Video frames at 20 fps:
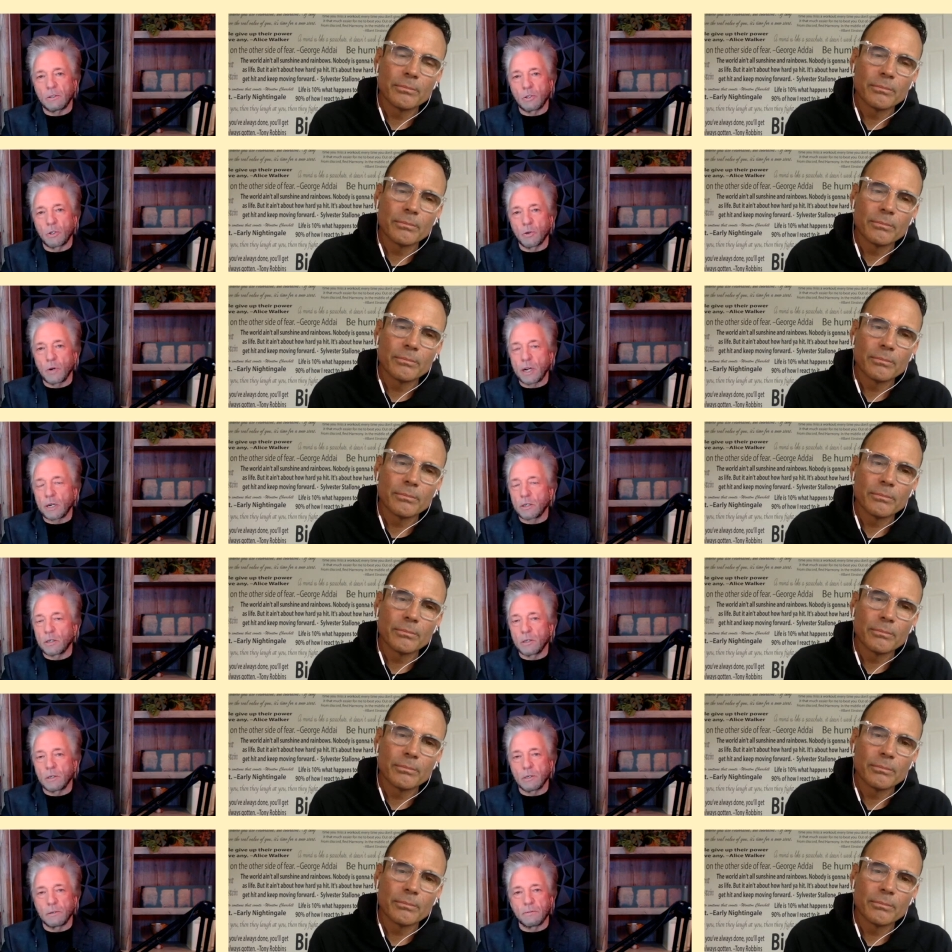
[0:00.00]

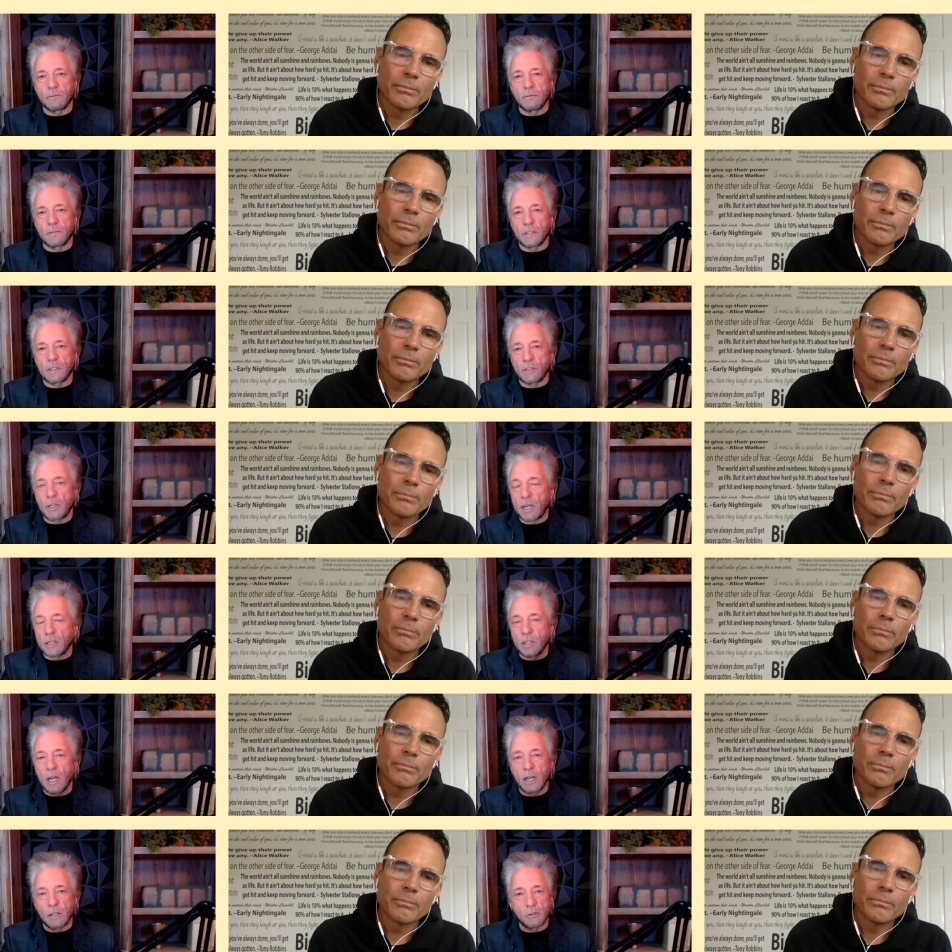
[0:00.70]
Speaker 1: director of uh,
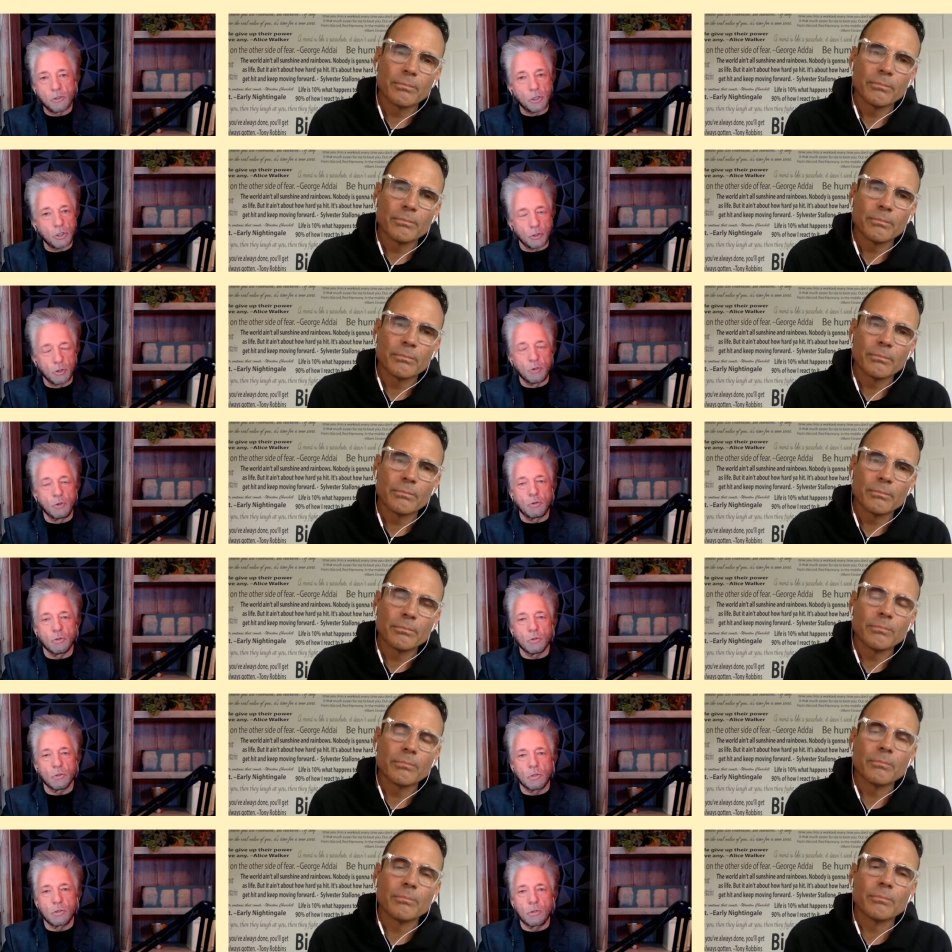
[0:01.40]
technology at
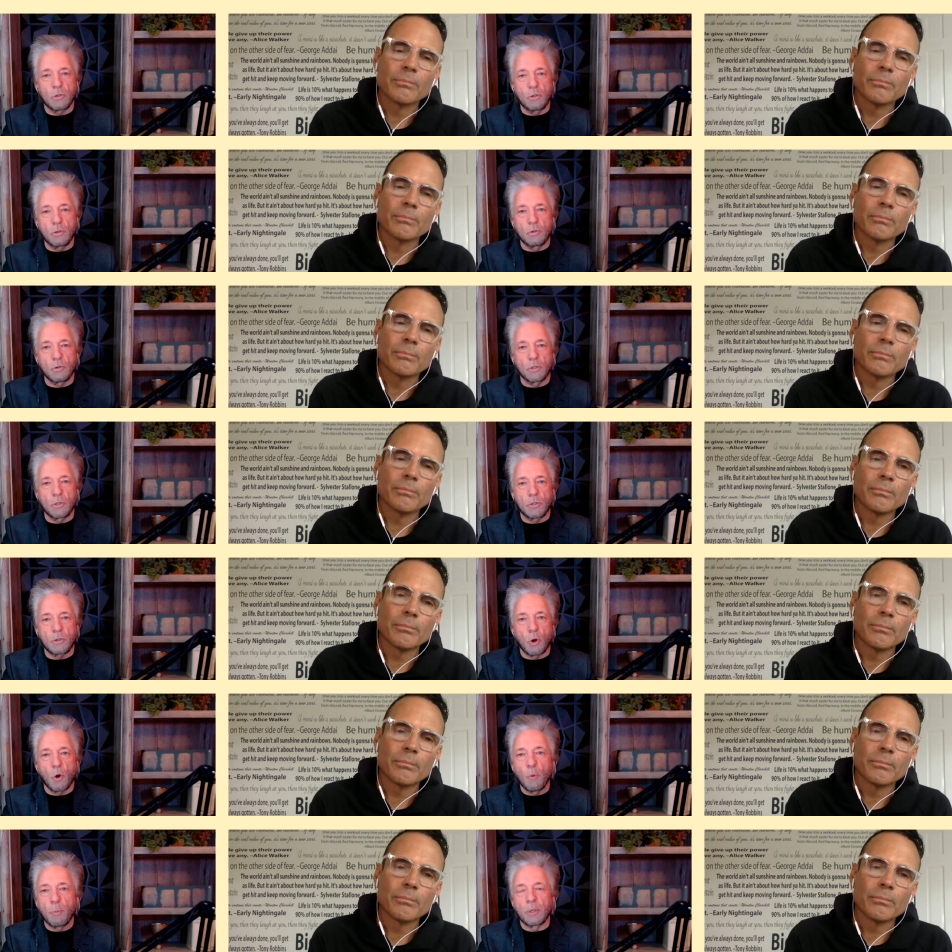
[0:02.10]
Google, who
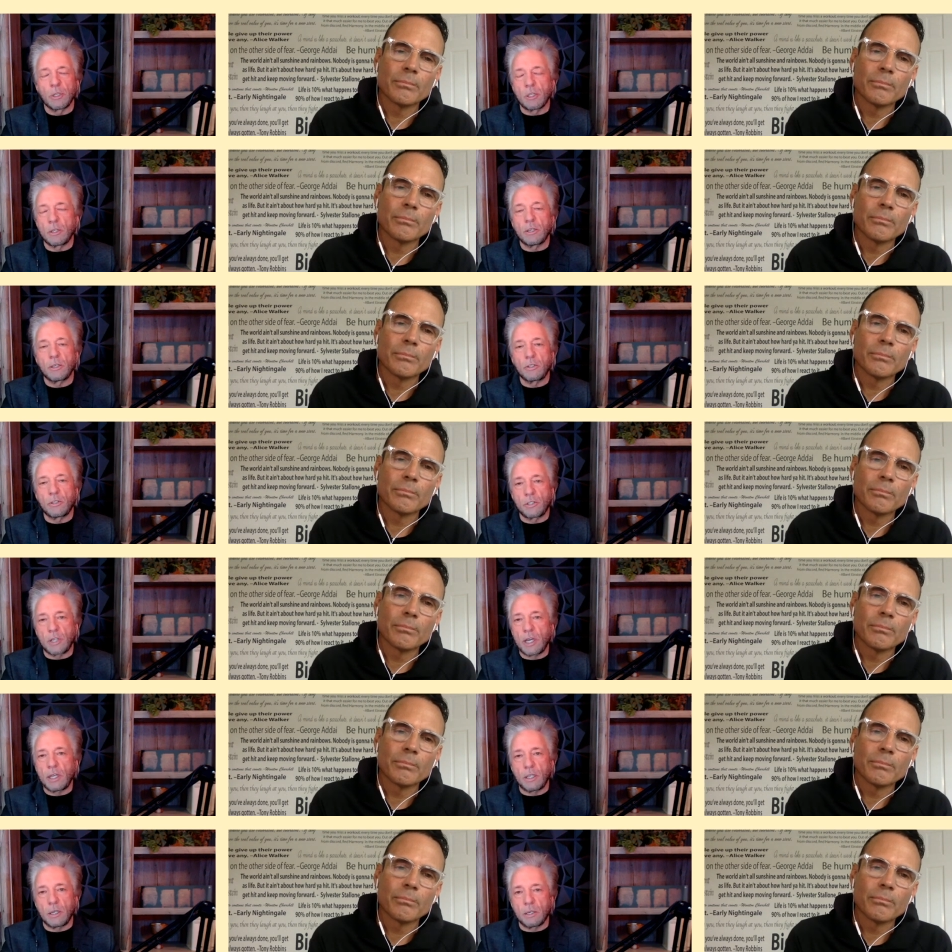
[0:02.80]
is openly
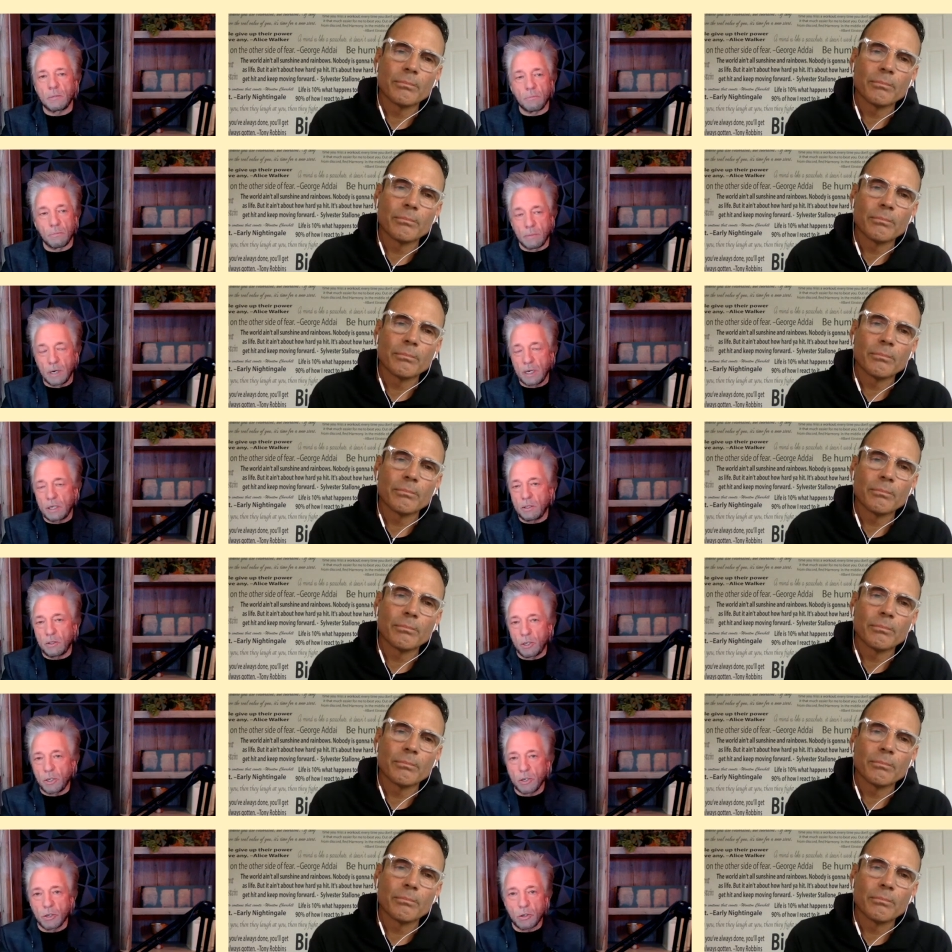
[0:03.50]
stating by
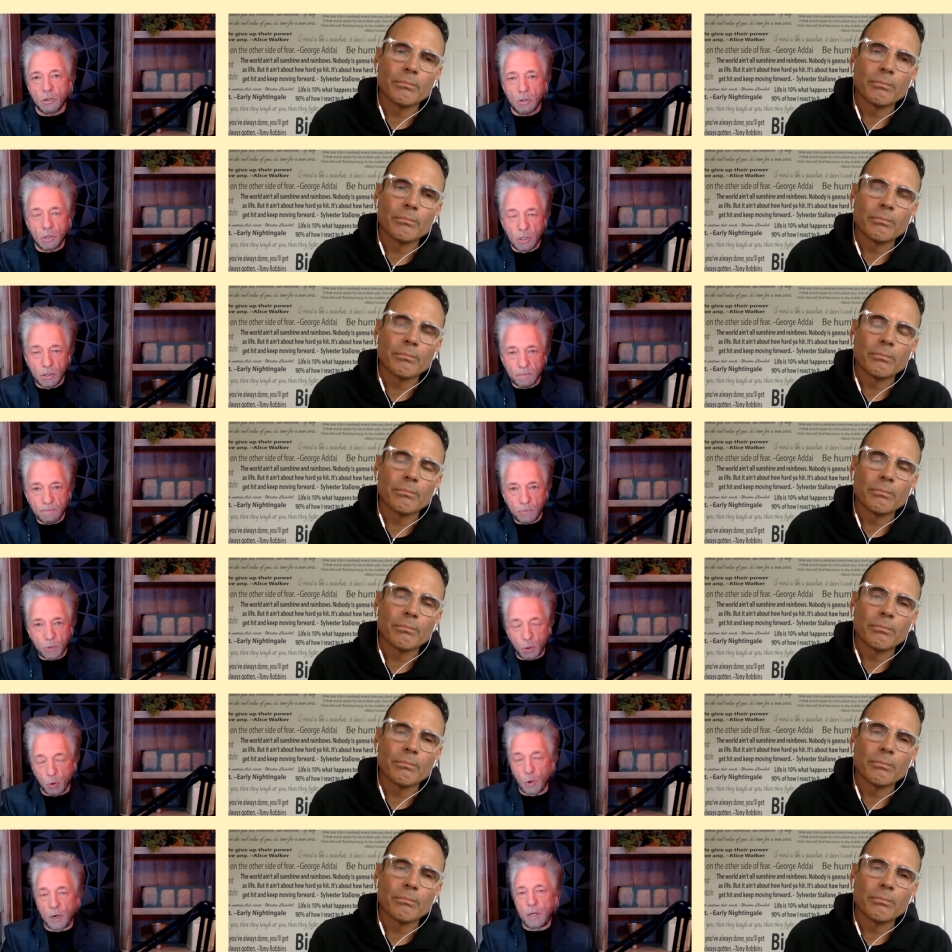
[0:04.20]
the year
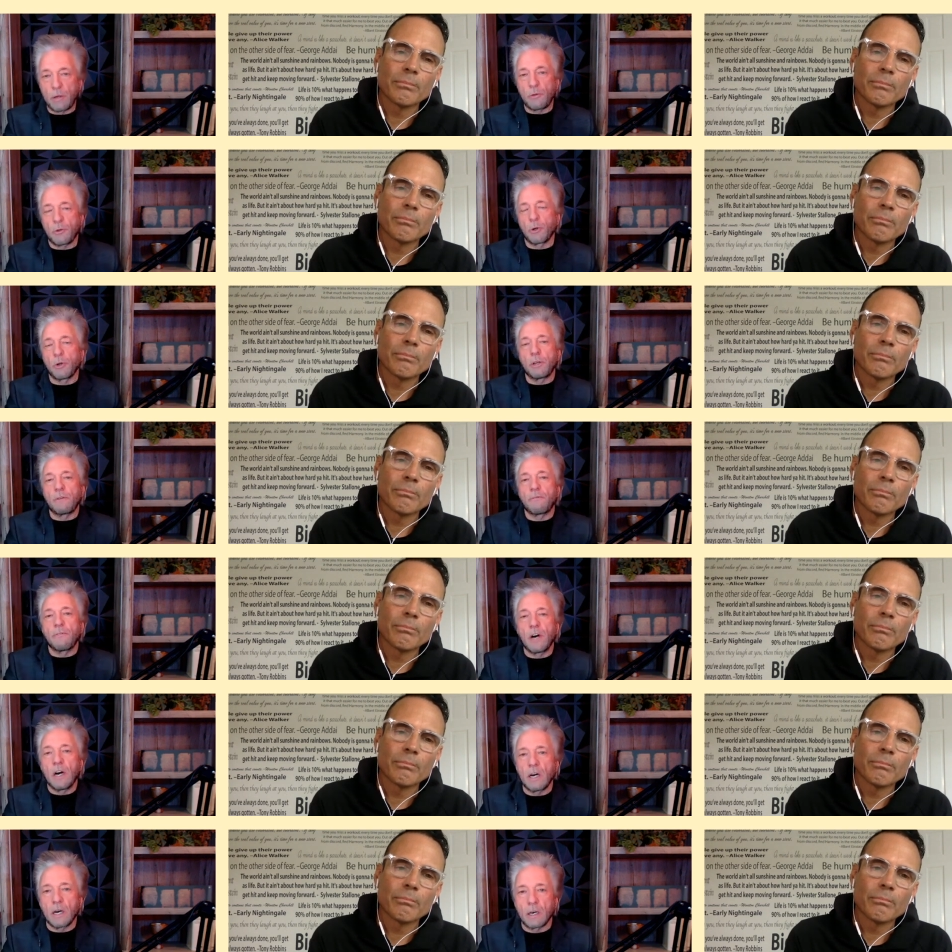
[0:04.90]

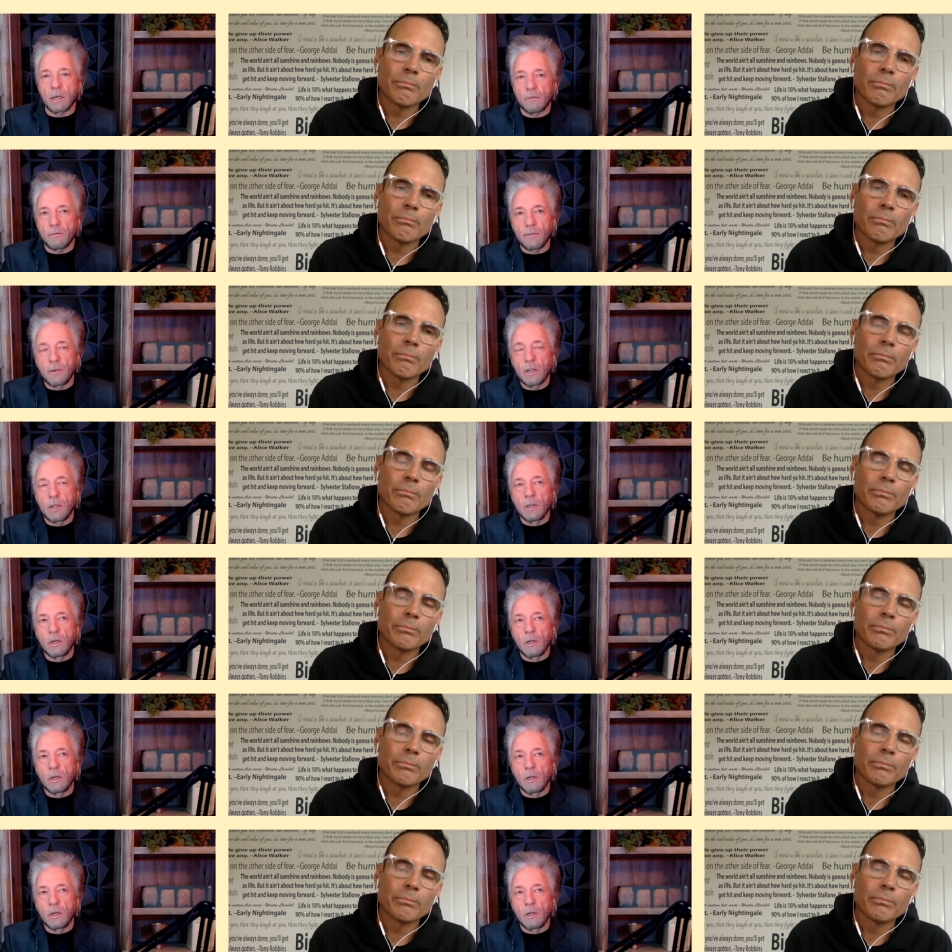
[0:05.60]
2035,